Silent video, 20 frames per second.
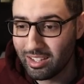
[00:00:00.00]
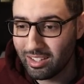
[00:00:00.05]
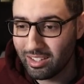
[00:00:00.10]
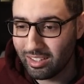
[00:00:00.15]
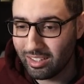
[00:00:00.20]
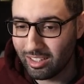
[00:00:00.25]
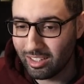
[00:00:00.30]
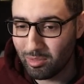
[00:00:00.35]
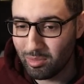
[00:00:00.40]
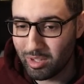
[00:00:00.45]

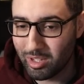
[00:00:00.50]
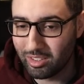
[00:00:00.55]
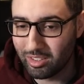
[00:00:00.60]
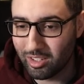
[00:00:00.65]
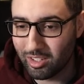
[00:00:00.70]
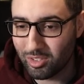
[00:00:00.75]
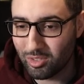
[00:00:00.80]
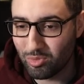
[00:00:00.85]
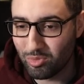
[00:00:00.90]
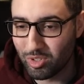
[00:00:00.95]
um, it
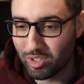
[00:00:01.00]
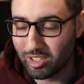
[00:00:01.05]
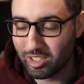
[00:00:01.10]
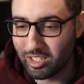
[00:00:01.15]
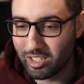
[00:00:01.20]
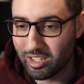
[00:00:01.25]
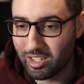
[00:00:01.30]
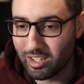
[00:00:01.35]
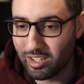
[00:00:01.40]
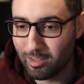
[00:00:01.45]
does
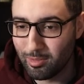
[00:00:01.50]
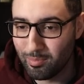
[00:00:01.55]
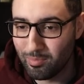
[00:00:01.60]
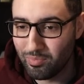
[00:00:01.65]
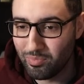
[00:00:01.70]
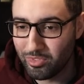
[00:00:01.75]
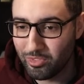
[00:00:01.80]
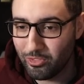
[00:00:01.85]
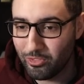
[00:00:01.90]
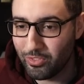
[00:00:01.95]
really um,
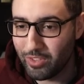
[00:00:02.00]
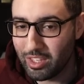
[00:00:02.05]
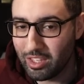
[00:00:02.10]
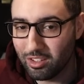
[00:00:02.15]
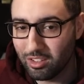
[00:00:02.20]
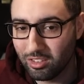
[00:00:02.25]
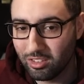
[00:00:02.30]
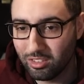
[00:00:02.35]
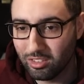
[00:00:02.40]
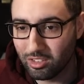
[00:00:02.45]

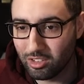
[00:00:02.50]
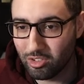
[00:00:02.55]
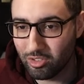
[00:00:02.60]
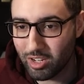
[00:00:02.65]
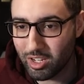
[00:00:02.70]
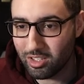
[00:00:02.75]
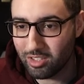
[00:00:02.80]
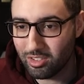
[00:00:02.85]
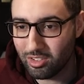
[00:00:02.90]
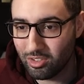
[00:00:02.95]
feel
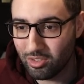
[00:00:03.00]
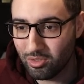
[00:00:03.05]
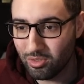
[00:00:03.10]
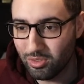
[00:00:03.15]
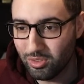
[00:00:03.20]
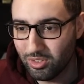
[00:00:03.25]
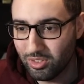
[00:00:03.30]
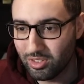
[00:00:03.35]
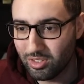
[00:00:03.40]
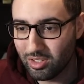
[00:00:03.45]
great to
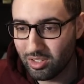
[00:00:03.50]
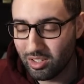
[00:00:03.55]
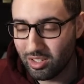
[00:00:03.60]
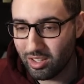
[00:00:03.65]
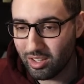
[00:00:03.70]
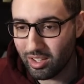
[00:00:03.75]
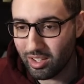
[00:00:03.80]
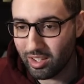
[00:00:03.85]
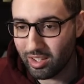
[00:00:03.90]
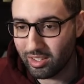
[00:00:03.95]
use
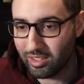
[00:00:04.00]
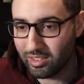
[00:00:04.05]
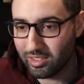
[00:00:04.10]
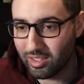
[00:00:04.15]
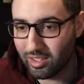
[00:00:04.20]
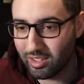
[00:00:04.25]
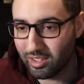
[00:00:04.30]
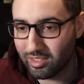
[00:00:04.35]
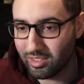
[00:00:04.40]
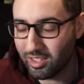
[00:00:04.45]
and
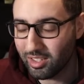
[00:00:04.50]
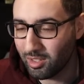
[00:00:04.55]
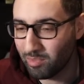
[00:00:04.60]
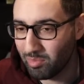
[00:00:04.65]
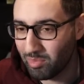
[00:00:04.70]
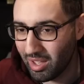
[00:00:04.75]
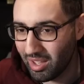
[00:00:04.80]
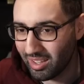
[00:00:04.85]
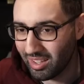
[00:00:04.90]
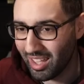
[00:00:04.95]
uh, it takes a
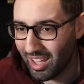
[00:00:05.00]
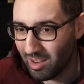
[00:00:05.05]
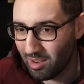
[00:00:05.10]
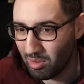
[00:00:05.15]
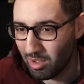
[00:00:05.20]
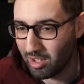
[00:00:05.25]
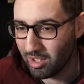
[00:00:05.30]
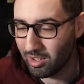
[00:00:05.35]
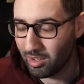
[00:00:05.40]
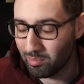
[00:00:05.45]
bit, get,
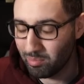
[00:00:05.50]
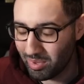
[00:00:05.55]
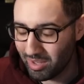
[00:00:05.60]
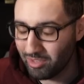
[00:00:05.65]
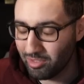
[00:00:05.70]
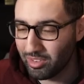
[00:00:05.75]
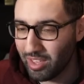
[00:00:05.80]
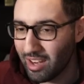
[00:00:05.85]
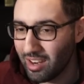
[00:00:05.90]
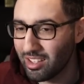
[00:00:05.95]
a bit
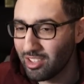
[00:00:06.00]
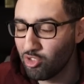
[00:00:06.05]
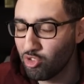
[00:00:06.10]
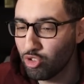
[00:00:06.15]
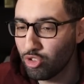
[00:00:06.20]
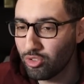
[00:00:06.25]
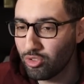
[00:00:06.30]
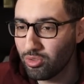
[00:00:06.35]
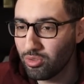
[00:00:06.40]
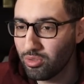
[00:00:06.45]
of getting
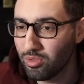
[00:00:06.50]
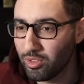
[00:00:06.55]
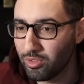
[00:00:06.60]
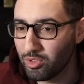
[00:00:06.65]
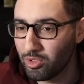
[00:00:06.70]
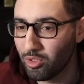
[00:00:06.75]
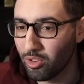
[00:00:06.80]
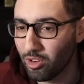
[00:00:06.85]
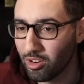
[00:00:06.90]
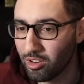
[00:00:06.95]
used to if
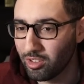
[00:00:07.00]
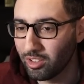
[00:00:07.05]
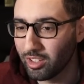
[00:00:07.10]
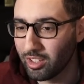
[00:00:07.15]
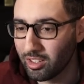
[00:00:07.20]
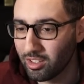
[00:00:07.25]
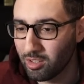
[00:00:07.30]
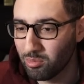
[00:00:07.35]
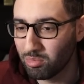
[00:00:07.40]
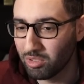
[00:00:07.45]
you aren't
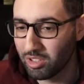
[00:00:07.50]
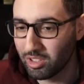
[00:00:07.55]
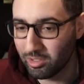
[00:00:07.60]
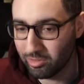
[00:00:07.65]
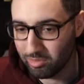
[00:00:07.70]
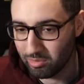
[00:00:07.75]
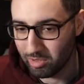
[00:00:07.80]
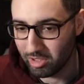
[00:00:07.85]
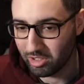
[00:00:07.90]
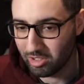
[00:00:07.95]
like completely
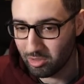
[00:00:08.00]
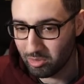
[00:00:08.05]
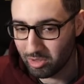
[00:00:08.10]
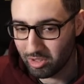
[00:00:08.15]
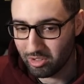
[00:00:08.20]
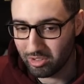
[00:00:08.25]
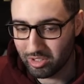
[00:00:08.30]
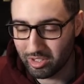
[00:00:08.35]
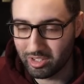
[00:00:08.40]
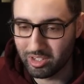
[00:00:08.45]
familiar with
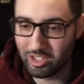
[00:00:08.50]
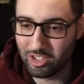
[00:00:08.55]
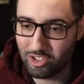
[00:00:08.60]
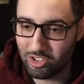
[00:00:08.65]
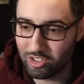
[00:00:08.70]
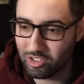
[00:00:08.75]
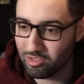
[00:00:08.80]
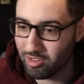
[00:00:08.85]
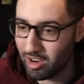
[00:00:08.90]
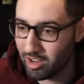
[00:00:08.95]
all the niche
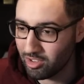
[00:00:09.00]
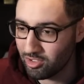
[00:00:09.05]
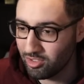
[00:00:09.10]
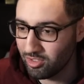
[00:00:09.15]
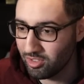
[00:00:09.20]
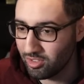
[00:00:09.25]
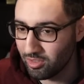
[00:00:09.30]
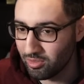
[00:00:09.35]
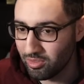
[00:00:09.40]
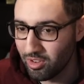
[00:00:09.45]

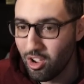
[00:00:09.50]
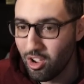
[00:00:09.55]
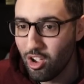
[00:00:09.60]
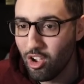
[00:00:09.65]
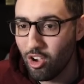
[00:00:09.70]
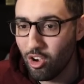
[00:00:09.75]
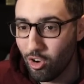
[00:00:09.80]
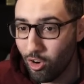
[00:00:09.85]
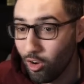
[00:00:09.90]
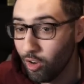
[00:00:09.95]
interactions of
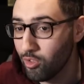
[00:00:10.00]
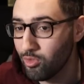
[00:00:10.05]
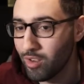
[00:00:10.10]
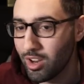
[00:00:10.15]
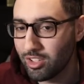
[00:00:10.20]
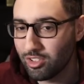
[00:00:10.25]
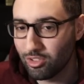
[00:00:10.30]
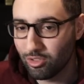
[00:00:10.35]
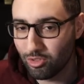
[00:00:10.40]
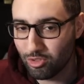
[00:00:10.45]
on
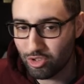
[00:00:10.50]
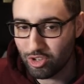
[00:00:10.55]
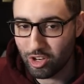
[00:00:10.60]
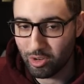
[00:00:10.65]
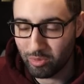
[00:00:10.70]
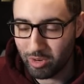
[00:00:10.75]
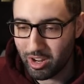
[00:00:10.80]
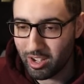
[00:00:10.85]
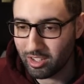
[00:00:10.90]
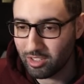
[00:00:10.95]
resolution I
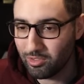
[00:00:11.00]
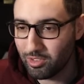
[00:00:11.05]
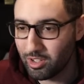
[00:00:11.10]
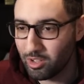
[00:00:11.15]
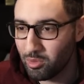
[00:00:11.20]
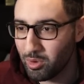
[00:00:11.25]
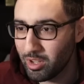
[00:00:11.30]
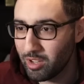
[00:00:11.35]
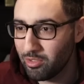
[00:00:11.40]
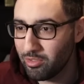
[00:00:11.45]
want to activate a
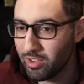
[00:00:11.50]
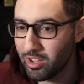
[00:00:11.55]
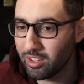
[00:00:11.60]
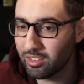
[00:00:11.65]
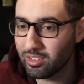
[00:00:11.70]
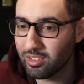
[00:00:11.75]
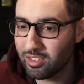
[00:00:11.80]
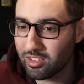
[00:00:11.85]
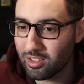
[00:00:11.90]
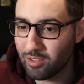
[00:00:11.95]
quick
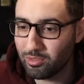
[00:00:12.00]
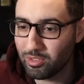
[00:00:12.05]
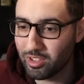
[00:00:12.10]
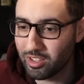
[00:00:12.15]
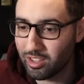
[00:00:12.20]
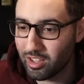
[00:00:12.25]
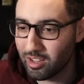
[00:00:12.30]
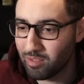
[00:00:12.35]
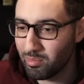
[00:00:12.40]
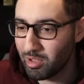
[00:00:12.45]
effect and stuff like
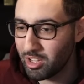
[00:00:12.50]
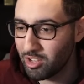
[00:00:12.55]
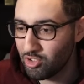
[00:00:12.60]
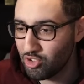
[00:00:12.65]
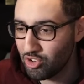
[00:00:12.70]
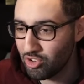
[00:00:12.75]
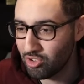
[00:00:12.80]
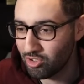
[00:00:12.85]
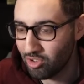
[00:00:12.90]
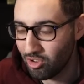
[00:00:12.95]
that, making
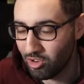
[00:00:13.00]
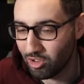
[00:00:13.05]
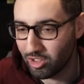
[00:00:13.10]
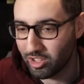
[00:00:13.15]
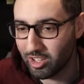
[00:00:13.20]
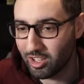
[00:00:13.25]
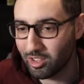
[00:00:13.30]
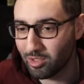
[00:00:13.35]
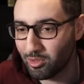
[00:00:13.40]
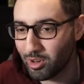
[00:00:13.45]
sure you're
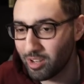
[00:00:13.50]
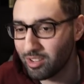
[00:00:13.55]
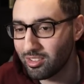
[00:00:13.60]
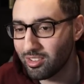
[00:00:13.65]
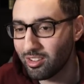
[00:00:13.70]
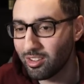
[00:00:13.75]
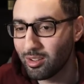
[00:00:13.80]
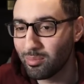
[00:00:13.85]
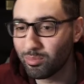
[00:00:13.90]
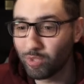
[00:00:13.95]
toggling at the right
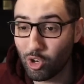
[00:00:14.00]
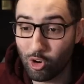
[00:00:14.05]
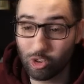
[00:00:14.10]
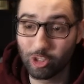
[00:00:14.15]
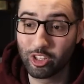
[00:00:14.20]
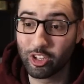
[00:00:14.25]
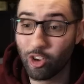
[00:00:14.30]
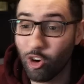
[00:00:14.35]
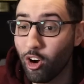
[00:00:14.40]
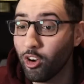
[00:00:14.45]
time, toggling
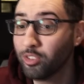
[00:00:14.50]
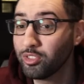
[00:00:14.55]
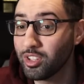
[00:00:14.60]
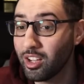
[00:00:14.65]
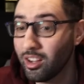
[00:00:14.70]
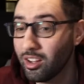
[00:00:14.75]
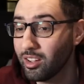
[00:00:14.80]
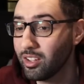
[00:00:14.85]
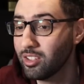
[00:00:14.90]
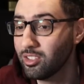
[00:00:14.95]
right. off to
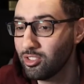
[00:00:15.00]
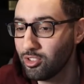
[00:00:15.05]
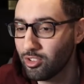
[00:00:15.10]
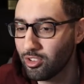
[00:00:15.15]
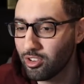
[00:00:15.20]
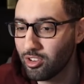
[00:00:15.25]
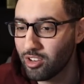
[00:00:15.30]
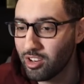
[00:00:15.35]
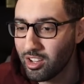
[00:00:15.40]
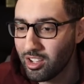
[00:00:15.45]
hide
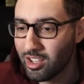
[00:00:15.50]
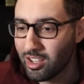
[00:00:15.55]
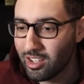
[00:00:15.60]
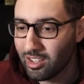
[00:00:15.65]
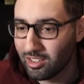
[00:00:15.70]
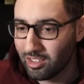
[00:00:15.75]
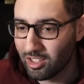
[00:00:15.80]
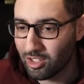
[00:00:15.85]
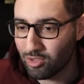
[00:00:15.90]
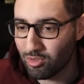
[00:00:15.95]
your
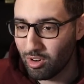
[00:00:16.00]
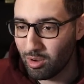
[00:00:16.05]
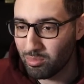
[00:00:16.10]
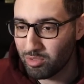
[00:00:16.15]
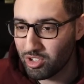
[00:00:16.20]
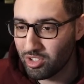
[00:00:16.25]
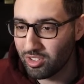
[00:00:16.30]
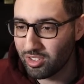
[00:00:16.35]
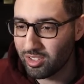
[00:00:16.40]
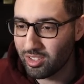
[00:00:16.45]

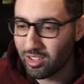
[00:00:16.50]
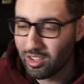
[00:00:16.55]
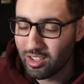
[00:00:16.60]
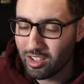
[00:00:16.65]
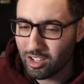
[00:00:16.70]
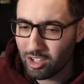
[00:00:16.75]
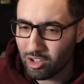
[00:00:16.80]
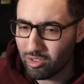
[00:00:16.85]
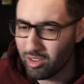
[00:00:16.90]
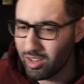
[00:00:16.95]
disruptions. Your
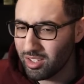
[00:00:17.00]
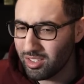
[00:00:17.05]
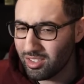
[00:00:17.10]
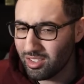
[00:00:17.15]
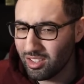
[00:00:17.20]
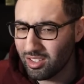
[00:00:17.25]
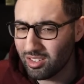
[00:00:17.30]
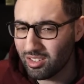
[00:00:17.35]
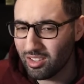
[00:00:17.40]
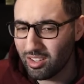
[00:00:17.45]
max creates
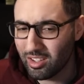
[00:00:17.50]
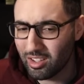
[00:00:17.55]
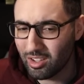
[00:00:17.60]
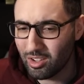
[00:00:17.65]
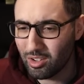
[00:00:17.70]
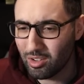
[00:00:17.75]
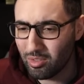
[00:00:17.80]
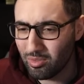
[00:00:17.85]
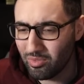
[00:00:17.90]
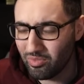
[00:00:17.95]
this like
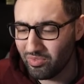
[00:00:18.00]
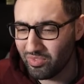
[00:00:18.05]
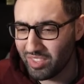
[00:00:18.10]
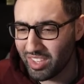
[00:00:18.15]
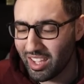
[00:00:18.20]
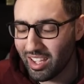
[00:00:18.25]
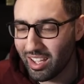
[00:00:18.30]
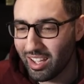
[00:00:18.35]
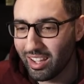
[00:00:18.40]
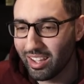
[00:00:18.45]

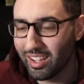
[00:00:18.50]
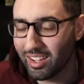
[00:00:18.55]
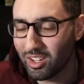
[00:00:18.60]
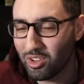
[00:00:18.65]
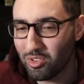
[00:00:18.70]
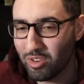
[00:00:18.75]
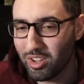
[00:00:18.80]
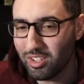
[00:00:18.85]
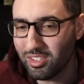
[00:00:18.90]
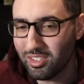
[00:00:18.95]
yeah, it
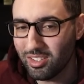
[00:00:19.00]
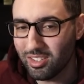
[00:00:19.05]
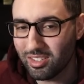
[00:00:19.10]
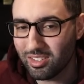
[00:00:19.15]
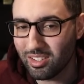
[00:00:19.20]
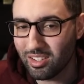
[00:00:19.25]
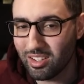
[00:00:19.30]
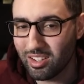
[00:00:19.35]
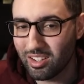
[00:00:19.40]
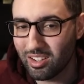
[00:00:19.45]
creates this
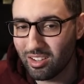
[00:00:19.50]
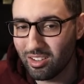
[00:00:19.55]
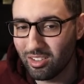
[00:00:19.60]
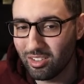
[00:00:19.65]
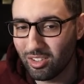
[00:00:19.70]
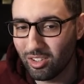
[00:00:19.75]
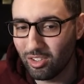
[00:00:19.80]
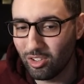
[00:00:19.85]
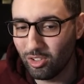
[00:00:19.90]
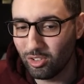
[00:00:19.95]
like
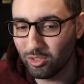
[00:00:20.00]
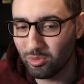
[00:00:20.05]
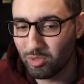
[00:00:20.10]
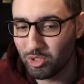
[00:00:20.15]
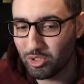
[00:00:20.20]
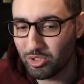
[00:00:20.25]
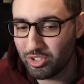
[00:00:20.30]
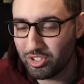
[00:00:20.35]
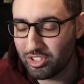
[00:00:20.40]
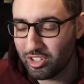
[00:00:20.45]

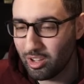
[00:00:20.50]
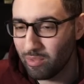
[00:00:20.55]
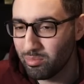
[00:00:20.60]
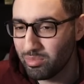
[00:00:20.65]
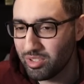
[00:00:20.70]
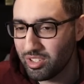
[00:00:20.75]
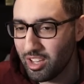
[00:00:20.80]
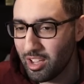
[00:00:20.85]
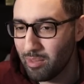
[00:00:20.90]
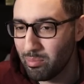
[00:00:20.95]
almost
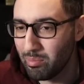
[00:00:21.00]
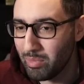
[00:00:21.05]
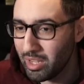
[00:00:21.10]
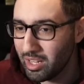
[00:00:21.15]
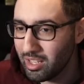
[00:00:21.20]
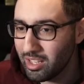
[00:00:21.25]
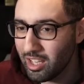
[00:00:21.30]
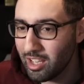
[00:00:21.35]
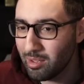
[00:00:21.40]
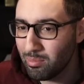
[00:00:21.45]
subset
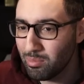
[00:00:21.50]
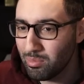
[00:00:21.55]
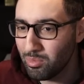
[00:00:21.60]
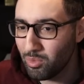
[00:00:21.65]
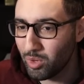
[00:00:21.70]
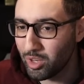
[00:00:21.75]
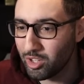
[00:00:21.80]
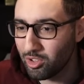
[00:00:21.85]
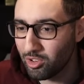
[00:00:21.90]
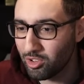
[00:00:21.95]
mini game
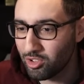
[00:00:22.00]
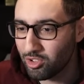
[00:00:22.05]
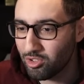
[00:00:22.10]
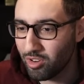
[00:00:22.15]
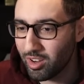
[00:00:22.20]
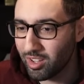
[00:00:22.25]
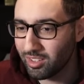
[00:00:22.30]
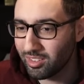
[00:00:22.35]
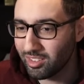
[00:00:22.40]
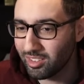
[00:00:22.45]
when you're
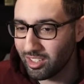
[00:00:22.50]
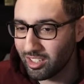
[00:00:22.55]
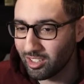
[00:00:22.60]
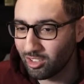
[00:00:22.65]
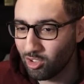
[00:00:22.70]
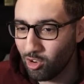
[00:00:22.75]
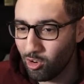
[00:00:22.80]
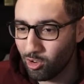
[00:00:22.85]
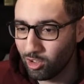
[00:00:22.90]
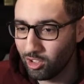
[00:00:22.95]
trying to like
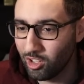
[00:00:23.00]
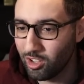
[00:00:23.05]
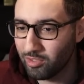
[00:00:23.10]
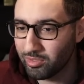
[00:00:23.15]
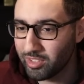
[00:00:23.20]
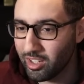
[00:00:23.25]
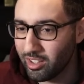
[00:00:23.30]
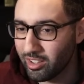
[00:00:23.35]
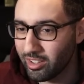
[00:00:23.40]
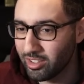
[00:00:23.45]
toggle off
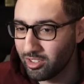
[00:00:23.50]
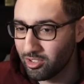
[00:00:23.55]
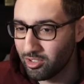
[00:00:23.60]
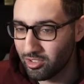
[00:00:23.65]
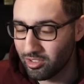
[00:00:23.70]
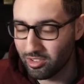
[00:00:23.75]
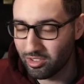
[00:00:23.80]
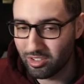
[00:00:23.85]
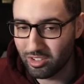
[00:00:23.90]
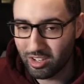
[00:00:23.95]
to hide
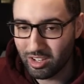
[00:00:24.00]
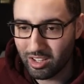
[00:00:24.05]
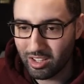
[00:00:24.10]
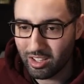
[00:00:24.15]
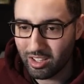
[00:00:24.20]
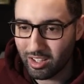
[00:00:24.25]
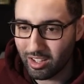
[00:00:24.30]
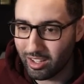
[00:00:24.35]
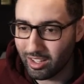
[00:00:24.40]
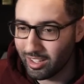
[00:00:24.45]
your mm
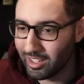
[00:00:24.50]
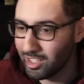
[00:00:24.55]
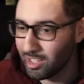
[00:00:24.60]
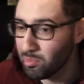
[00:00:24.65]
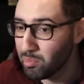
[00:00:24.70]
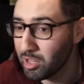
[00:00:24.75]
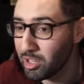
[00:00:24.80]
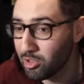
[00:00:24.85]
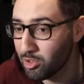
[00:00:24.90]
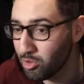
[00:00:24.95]
-hmm. uh,
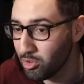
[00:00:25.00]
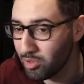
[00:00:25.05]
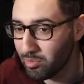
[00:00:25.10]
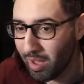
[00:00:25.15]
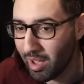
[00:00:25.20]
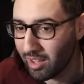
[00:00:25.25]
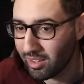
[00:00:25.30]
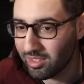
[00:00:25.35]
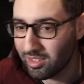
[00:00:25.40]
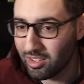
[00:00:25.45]
Nibiru and
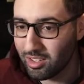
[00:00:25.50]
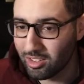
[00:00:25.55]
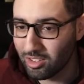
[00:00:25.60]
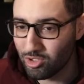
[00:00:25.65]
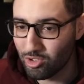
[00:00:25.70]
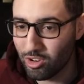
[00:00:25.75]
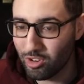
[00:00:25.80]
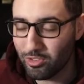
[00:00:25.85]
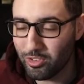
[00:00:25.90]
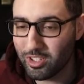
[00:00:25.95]
Maxx C in the
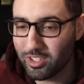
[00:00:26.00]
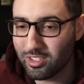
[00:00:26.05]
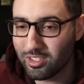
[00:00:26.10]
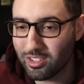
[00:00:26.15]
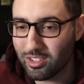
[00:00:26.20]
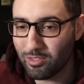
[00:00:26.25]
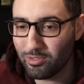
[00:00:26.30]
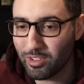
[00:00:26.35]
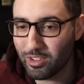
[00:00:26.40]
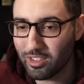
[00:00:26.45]
draw phase and
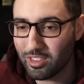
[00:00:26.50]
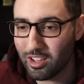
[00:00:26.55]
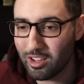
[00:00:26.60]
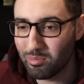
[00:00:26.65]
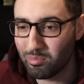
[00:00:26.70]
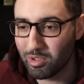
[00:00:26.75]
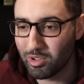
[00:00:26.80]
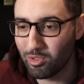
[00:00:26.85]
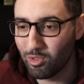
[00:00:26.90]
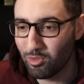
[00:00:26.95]
stuff like
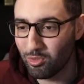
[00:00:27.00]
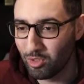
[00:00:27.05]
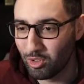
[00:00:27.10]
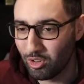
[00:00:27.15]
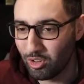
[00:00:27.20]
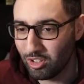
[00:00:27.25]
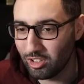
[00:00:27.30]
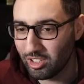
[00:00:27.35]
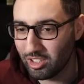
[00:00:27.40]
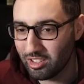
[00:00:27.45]
that. But
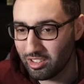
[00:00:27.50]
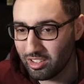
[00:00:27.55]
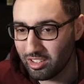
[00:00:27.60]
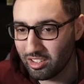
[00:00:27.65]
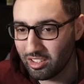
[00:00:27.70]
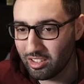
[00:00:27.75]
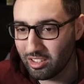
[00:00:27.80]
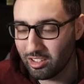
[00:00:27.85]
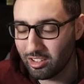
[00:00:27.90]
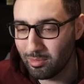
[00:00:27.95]
overall, I
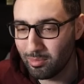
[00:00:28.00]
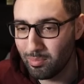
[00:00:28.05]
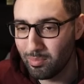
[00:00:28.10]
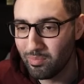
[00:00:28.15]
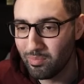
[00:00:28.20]
think um,